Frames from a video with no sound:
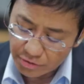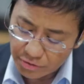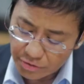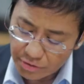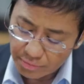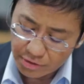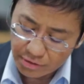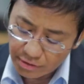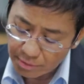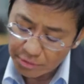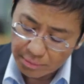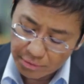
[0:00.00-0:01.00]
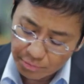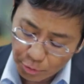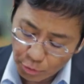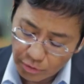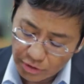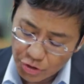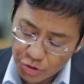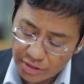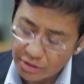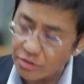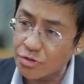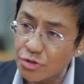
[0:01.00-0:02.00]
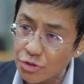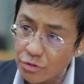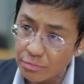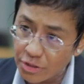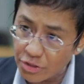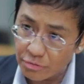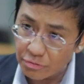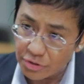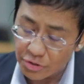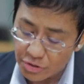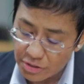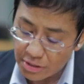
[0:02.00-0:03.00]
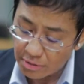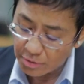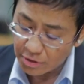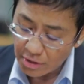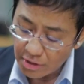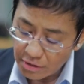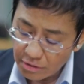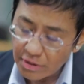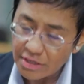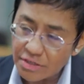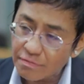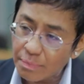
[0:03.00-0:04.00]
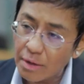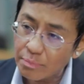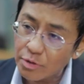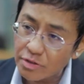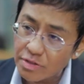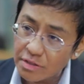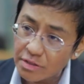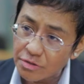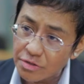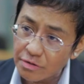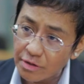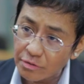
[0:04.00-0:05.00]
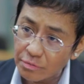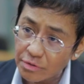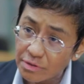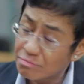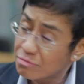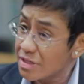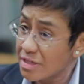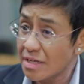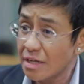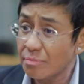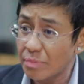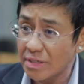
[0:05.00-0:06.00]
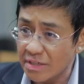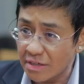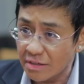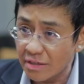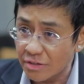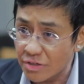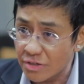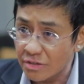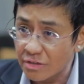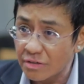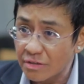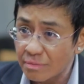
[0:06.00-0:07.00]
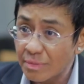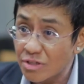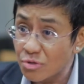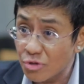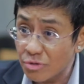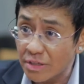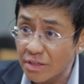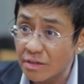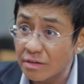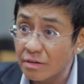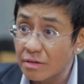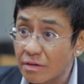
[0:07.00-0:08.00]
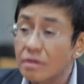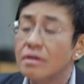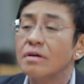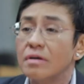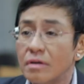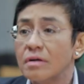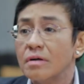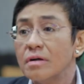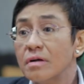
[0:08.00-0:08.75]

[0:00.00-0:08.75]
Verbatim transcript: leaders. I mean, let me, let me pull one strand because there's so much in what you just said. But the rise of populist leaders around the world was this helped by technology, by social? Oh media? yeah, yeah.